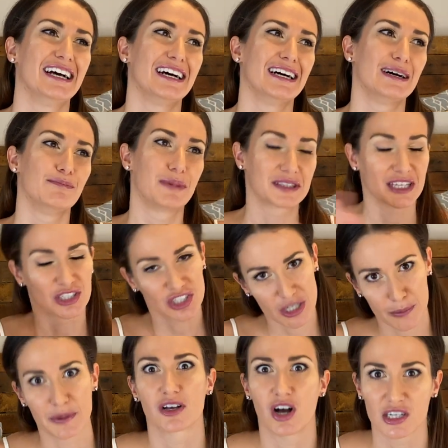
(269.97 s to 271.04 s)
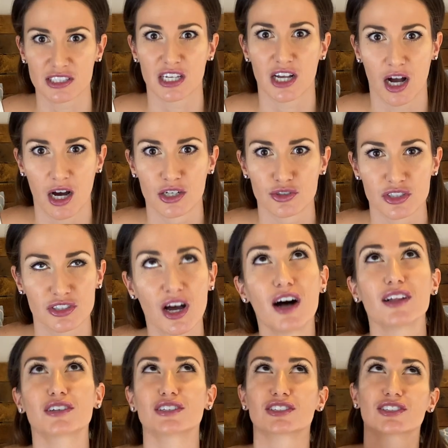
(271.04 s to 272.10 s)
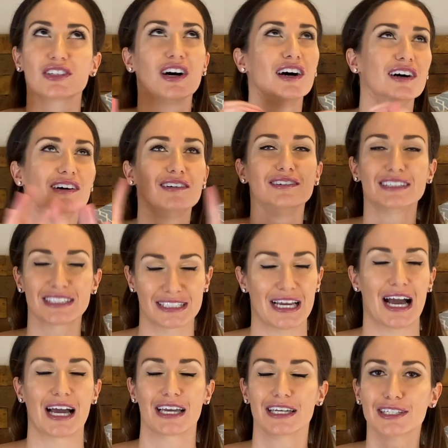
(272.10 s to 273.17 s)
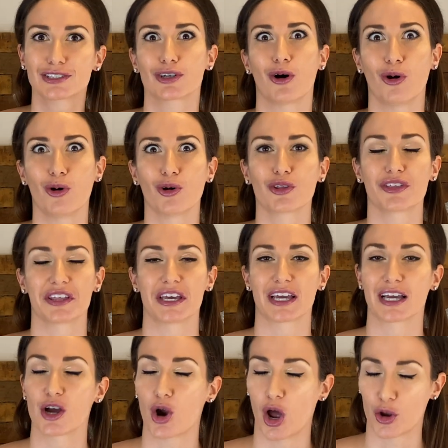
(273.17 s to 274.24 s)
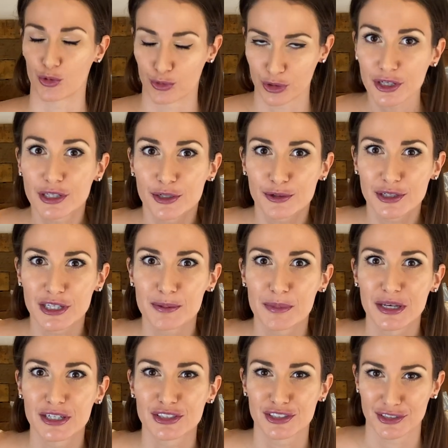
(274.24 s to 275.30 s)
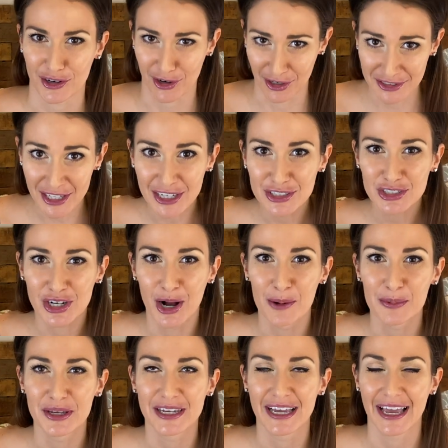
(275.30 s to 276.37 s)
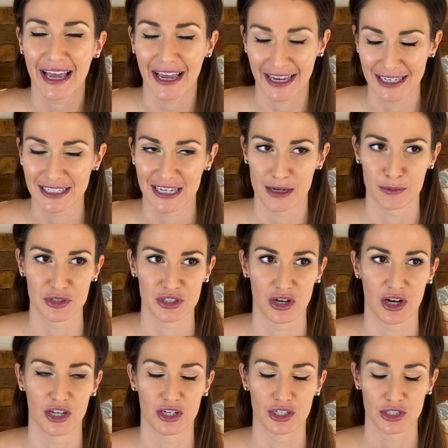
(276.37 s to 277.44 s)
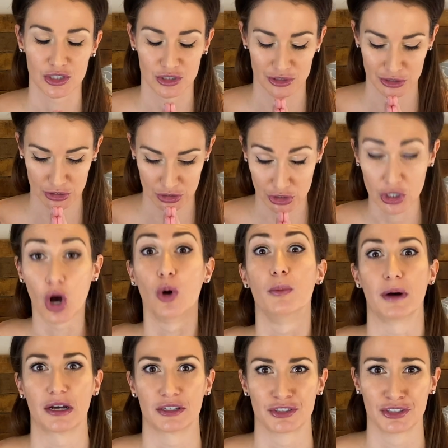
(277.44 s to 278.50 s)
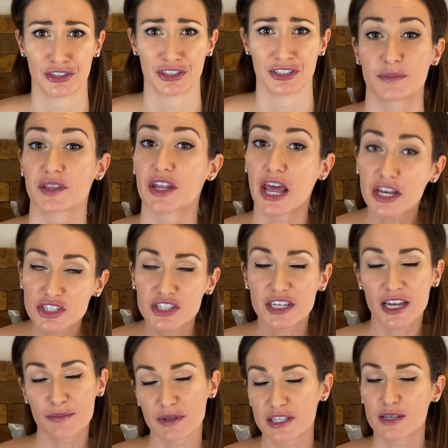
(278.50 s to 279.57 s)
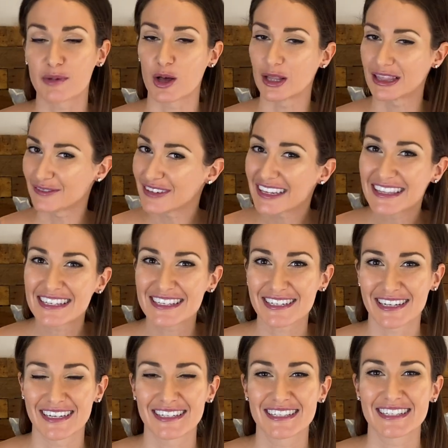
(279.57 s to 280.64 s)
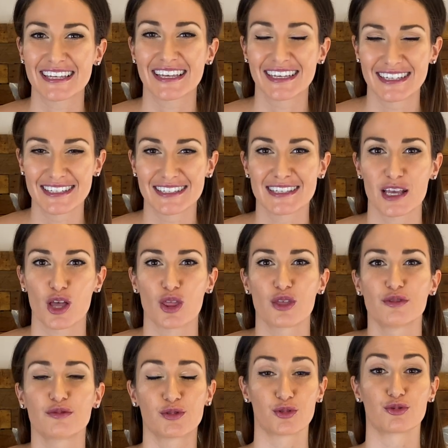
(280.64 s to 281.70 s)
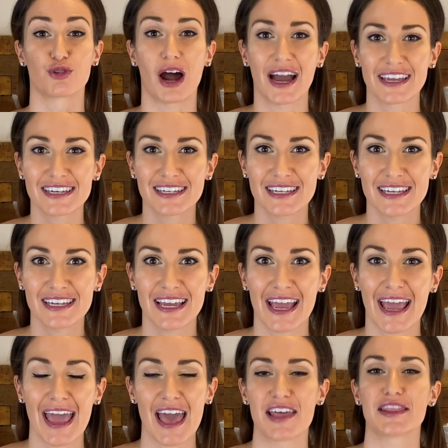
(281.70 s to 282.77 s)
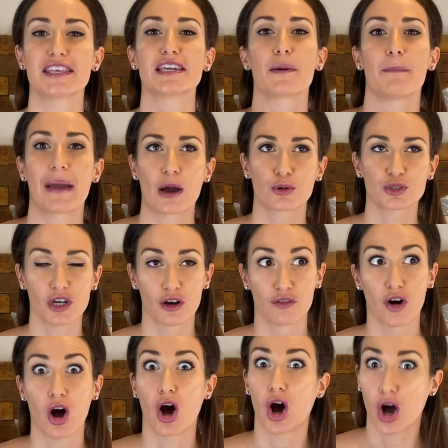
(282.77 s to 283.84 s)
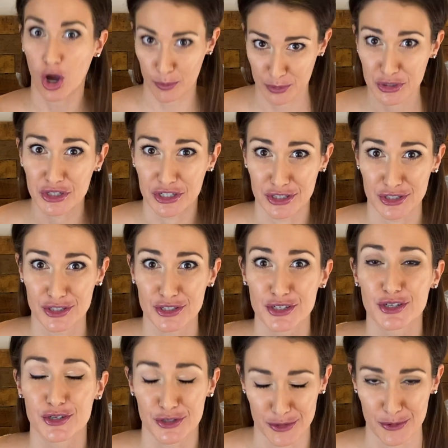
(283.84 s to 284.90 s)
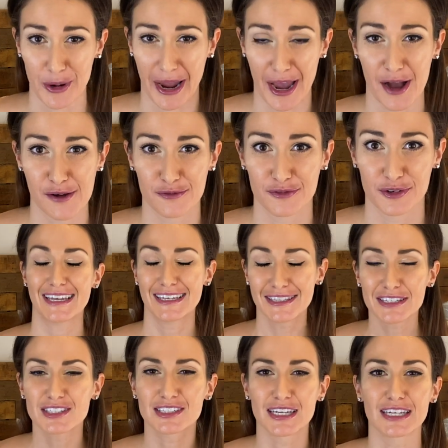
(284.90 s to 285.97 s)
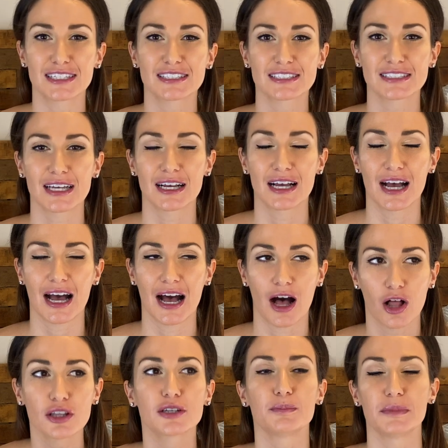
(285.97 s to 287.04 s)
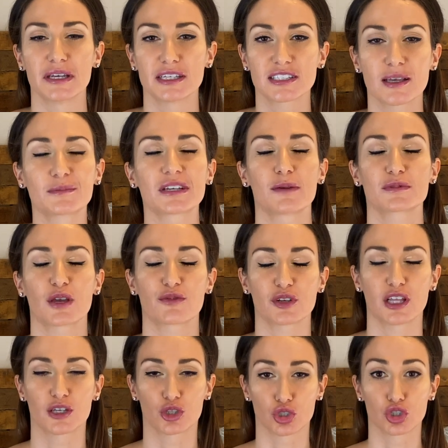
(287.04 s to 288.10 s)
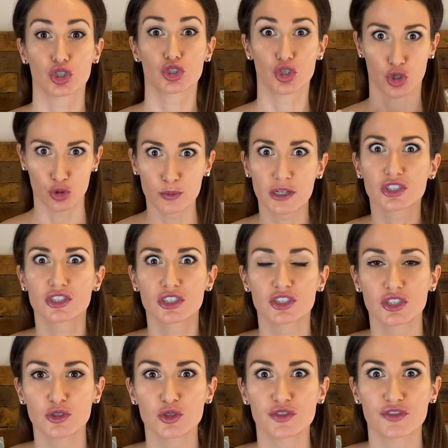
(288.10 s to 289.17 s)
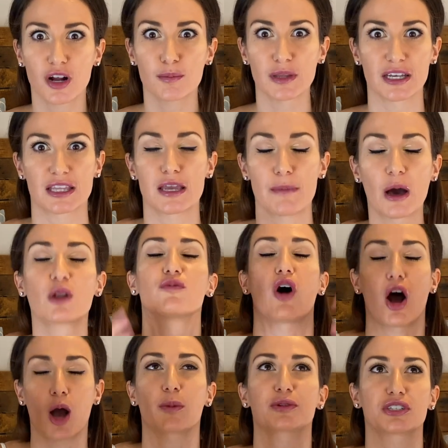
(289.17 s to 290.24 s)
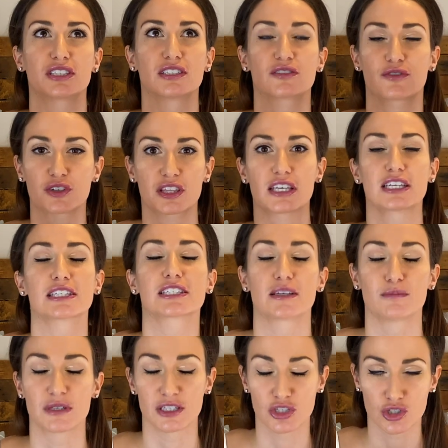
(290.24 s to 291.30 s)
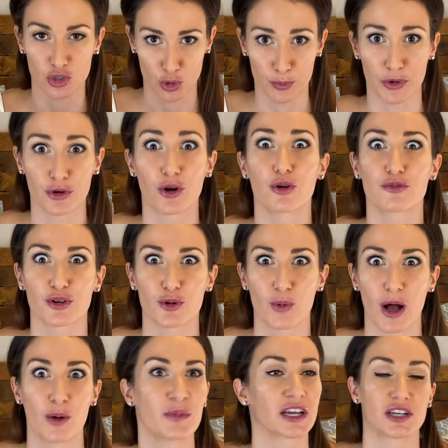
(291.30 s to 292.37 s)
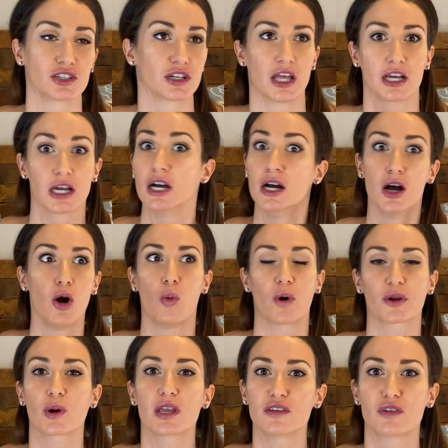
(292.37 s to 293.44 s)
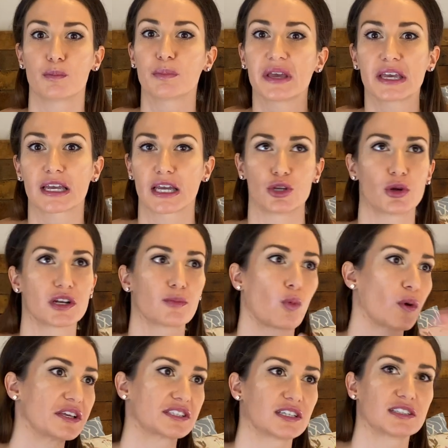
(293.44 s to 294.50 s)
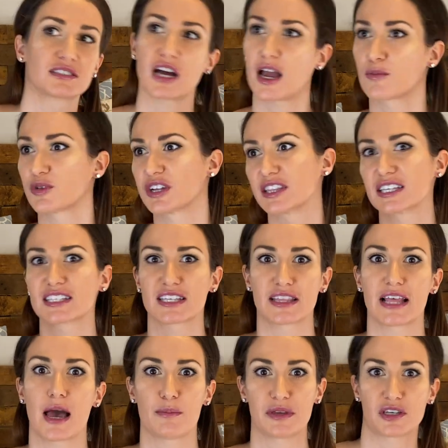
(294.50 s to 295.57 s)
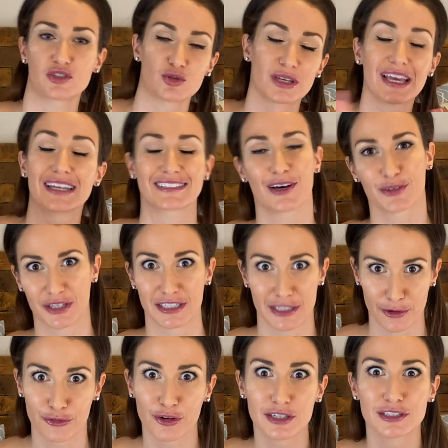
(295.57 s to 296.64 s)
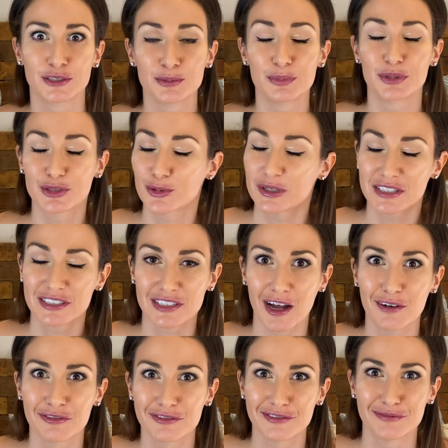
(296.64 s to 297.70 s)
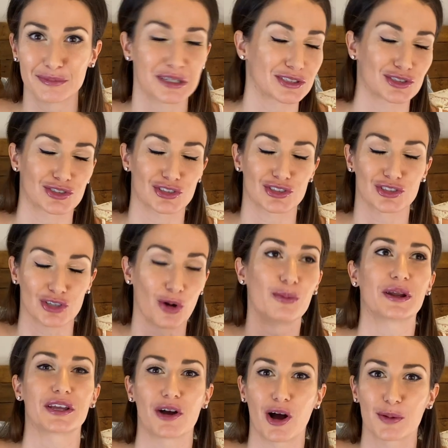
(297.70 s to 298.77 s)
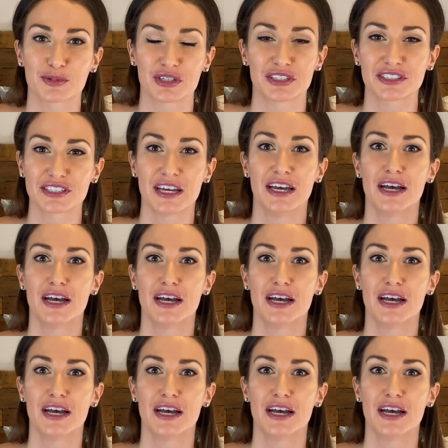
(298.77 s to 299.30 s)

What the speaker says: But then shipping costs like $100, so yeah, it's a whole thing. I really, really miss online shopping and Amazon so much. next thing I miss about living in the States is the variety and the amount of options you have. In the States, I'll admit, sometimes I feel like there's too much to choose from. Like the amount of options for things can be super overwhelming and you're like, what do I even pick? And you end up wasting time reading this and that because you can't tell the difference between stuff because there's just so many options.